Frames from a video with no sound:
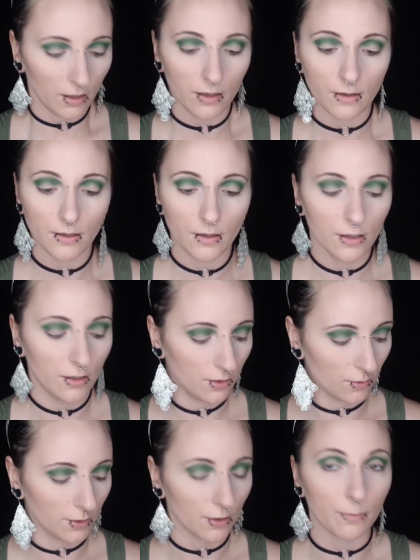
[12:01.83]
And I'm
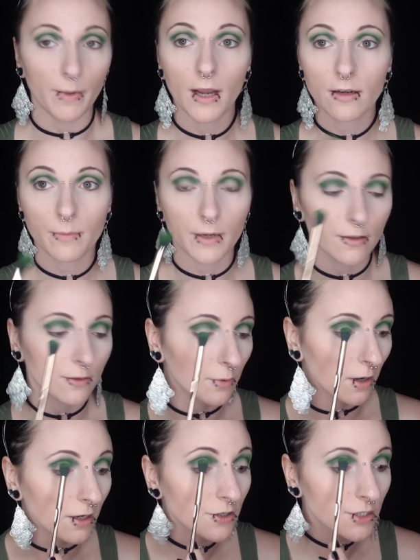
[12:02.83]
going to go back to my other
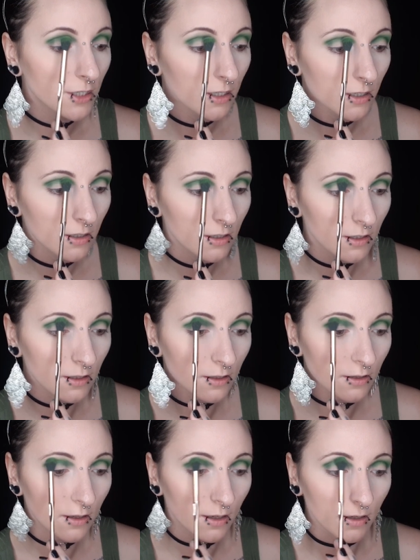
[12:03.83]
brush
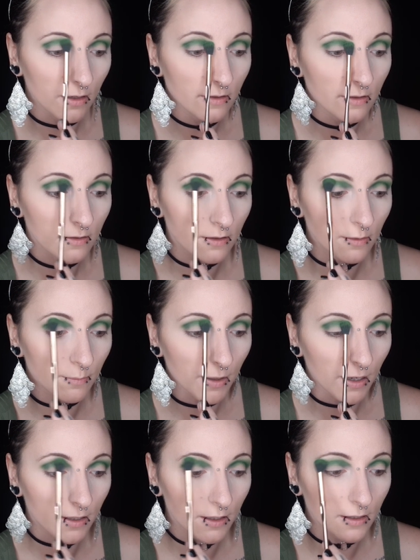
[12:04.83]
and dip
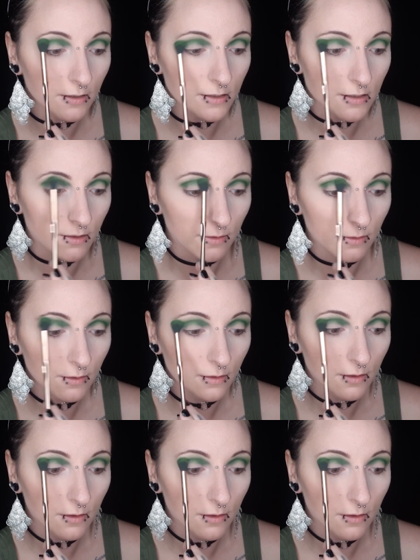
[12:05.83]
back into,